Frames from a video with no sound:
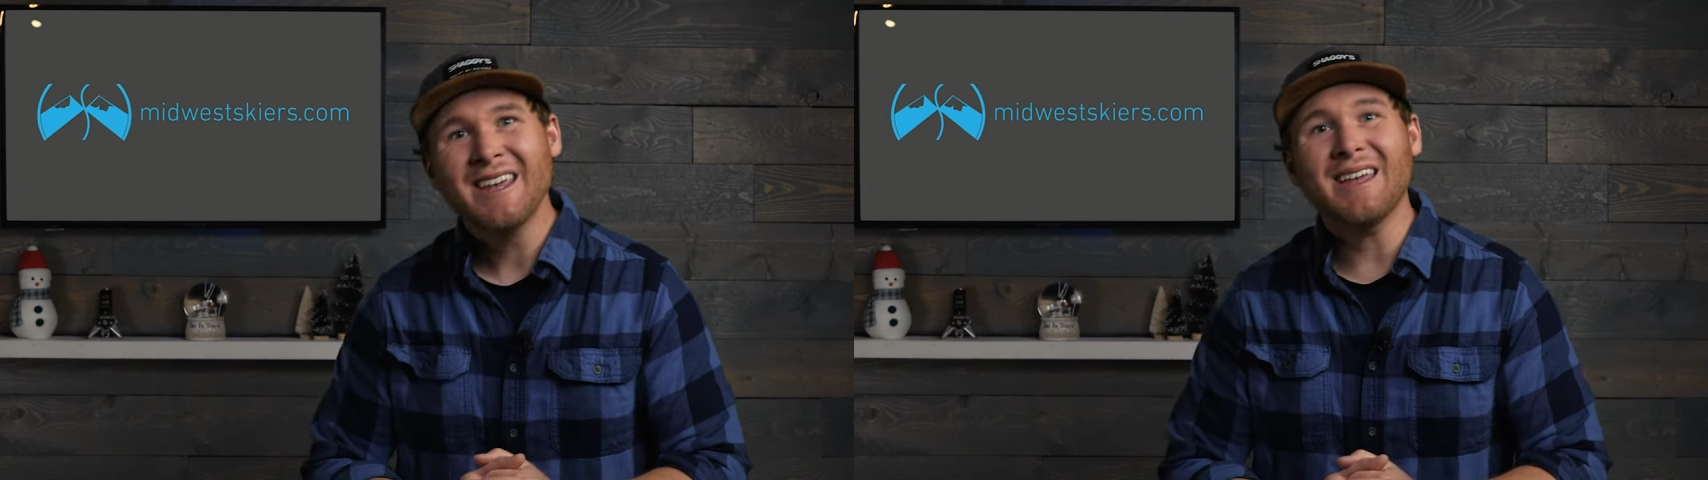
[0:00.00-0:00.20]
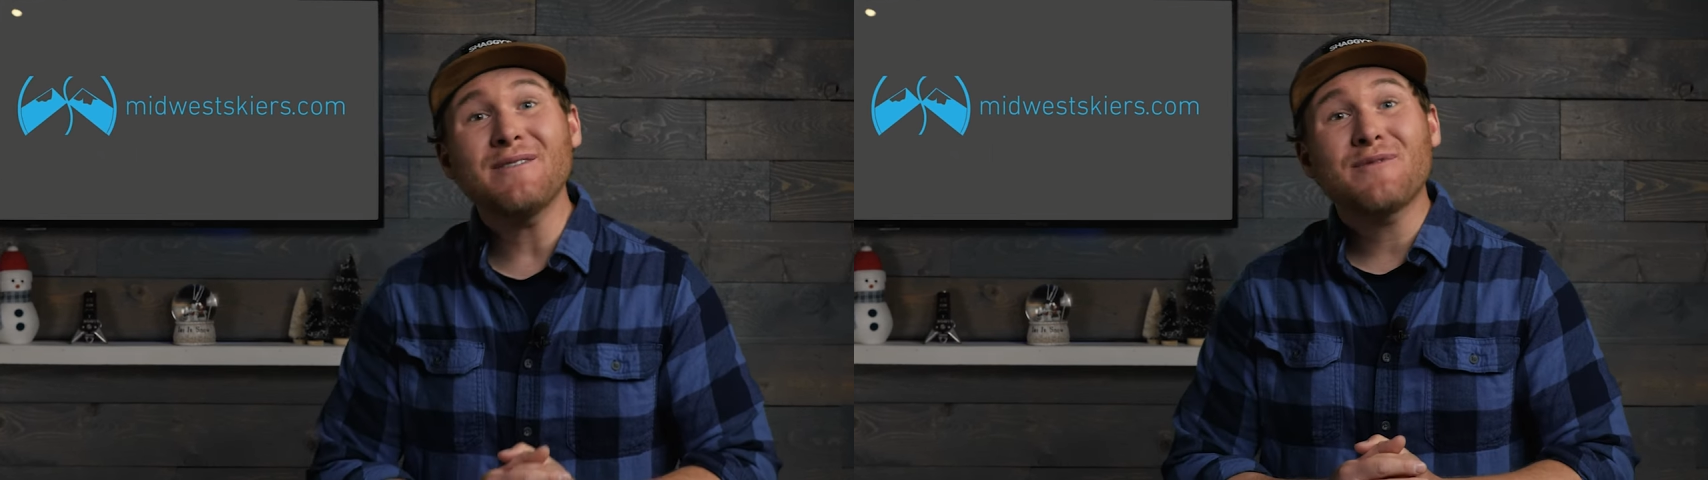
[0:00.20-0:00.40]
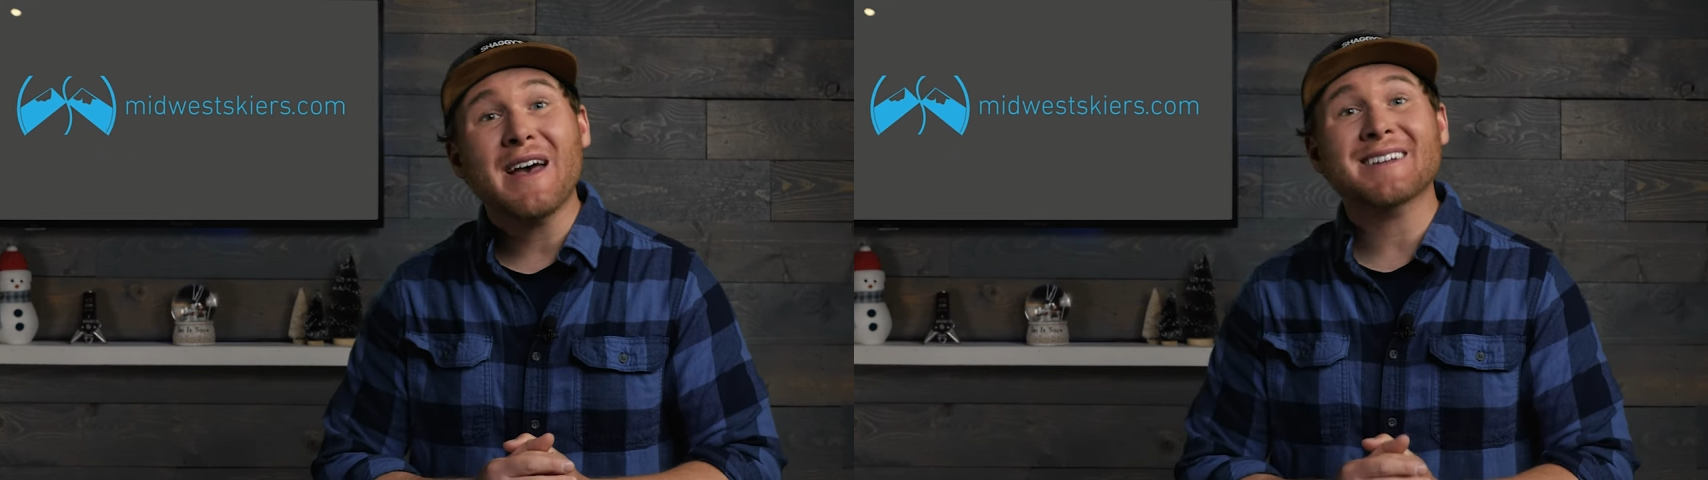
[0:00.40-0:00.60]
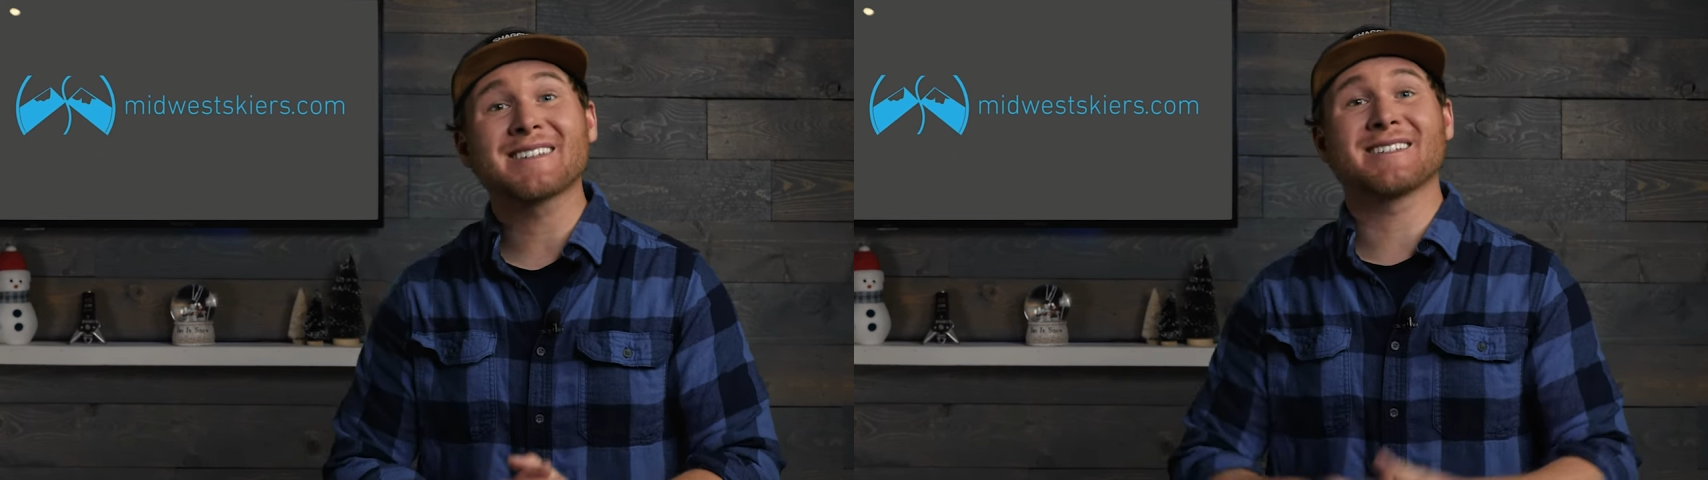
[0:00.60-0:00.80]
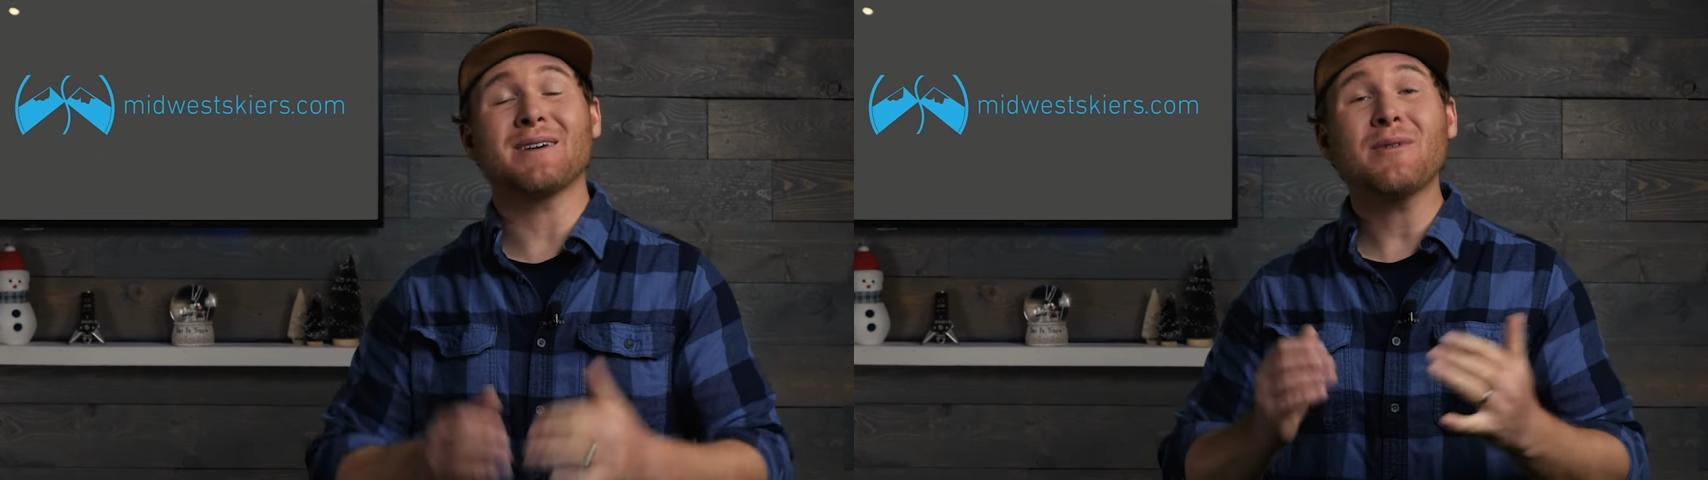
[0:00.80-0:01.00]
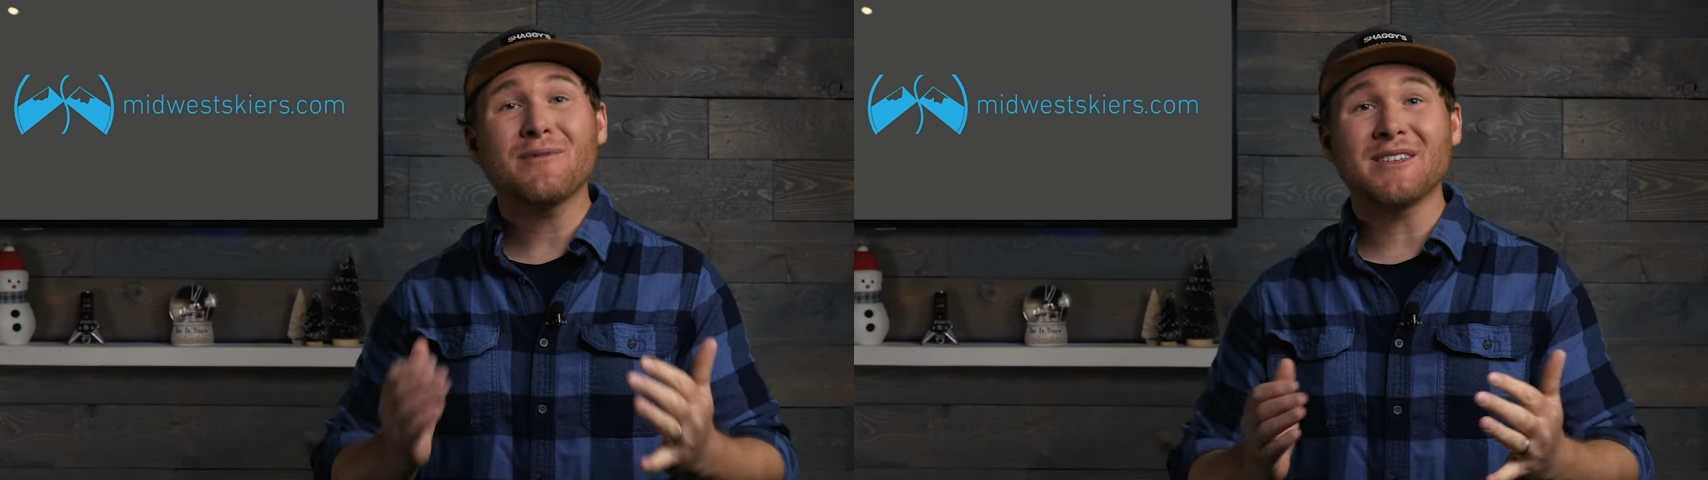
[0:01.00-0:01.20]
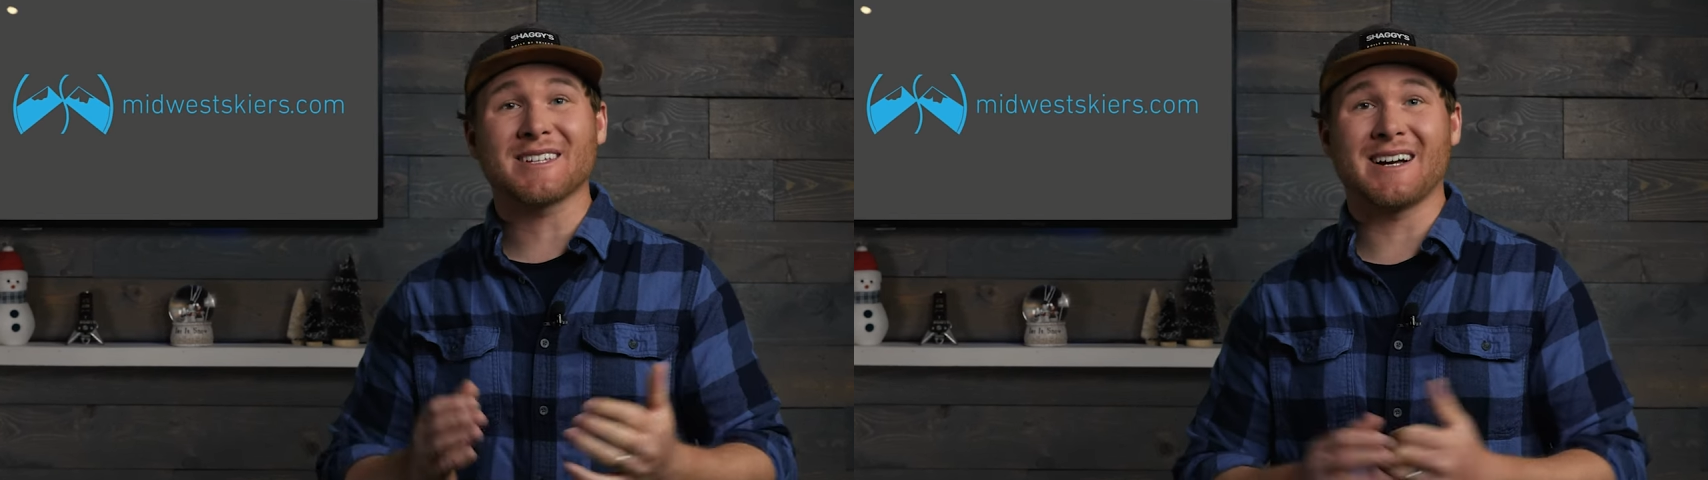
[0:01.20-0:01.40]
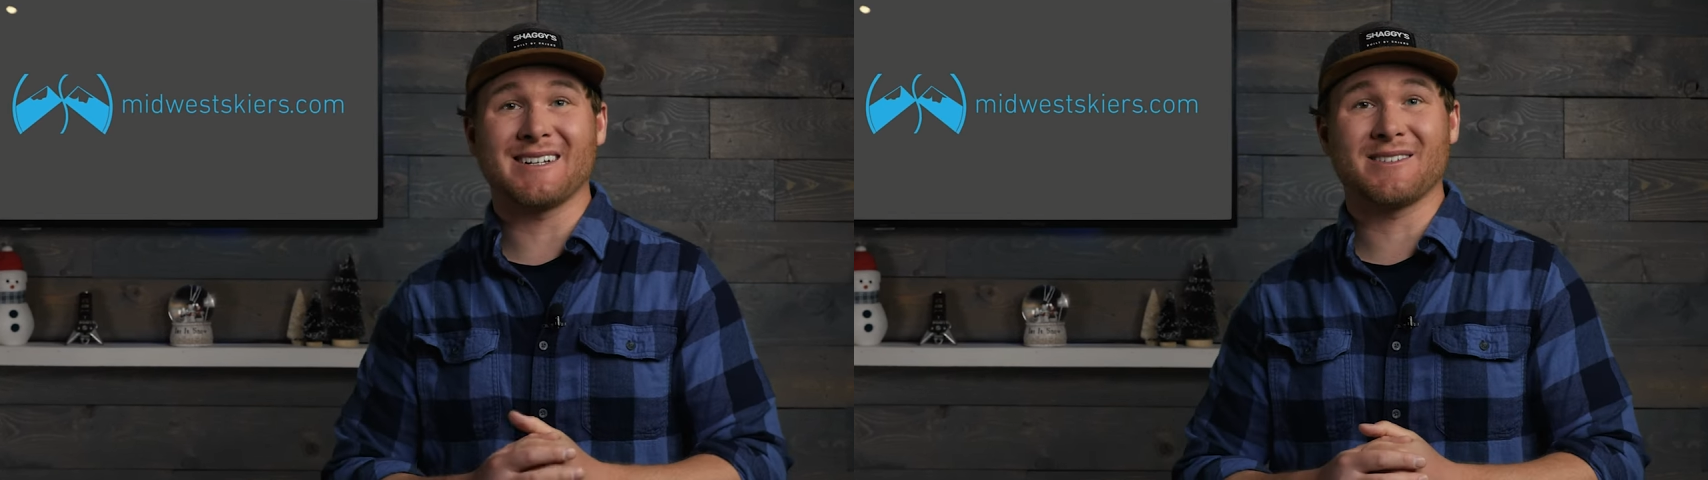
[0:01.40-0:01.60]
In fact, some of these
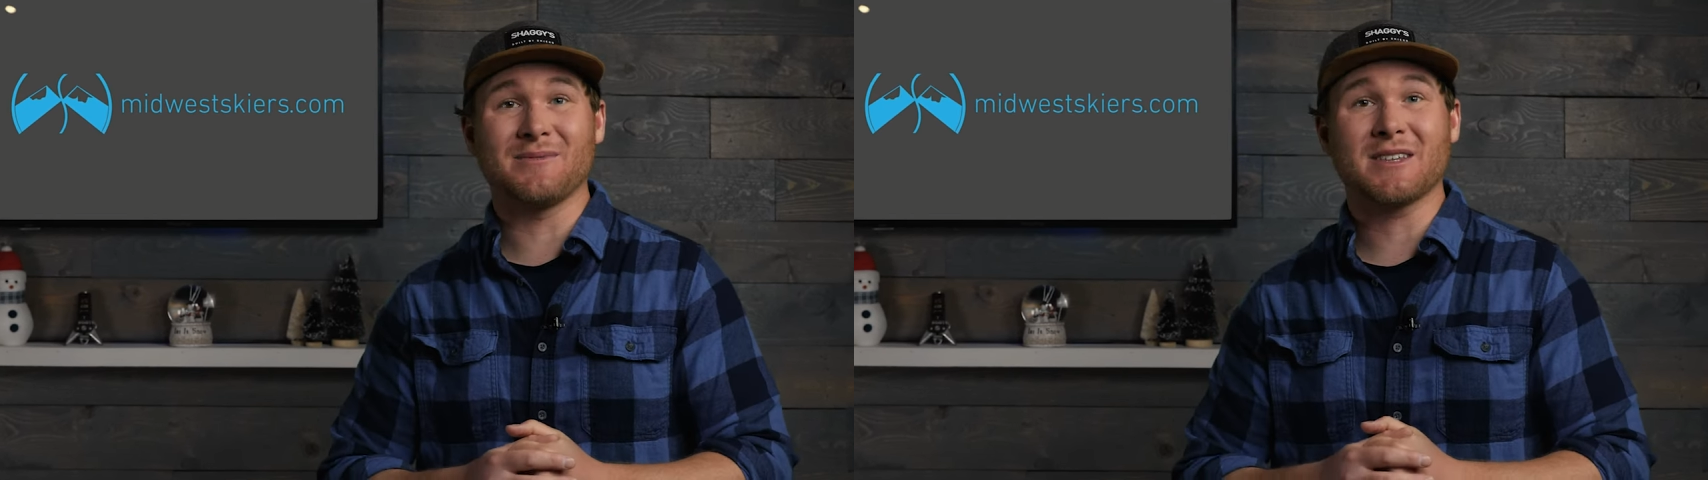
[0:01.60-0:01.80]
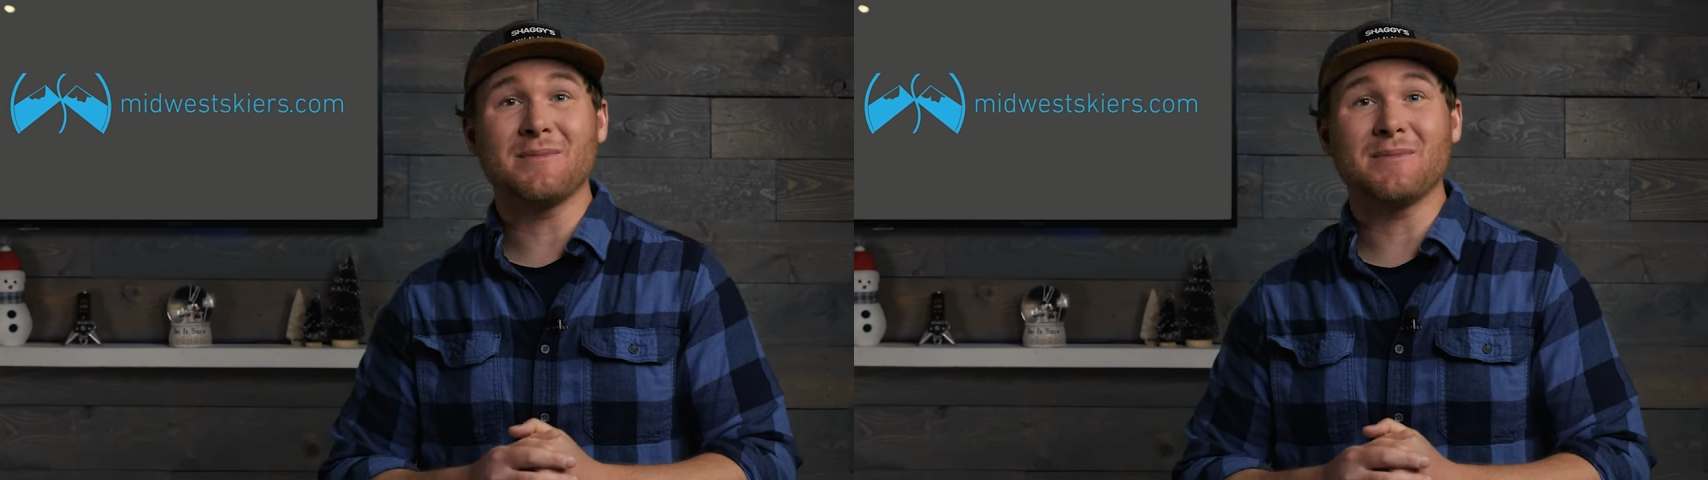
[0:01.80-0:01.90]
costumes